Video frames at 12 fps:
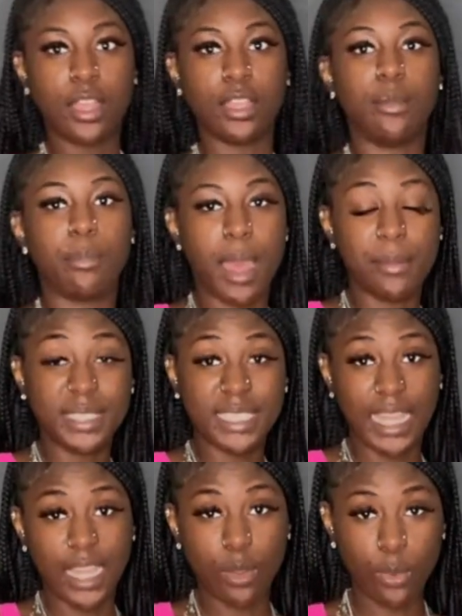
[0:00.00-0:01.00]
The mommy
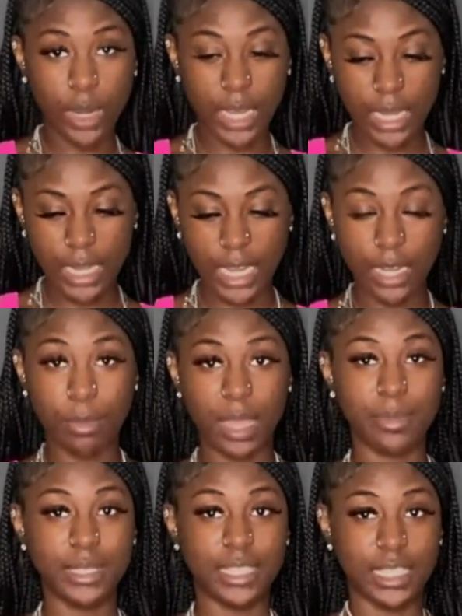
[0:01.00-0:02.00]
say queen and the
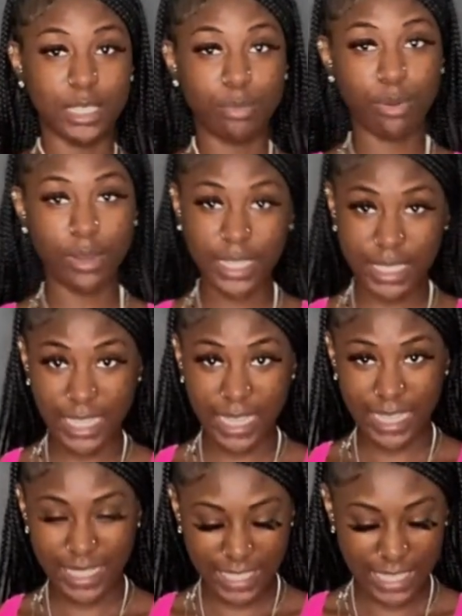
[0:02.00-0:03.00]
baby says
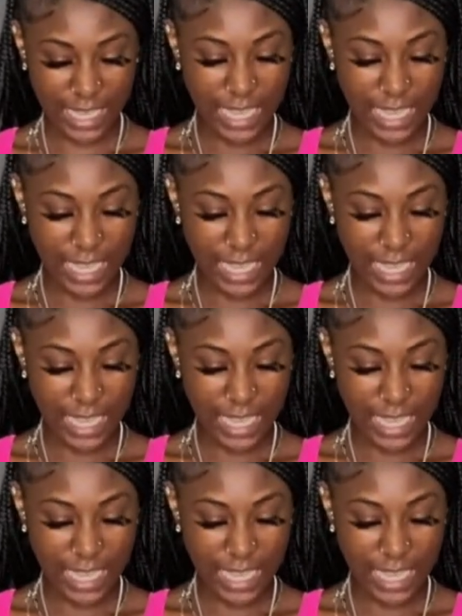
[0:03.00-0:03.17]
princess.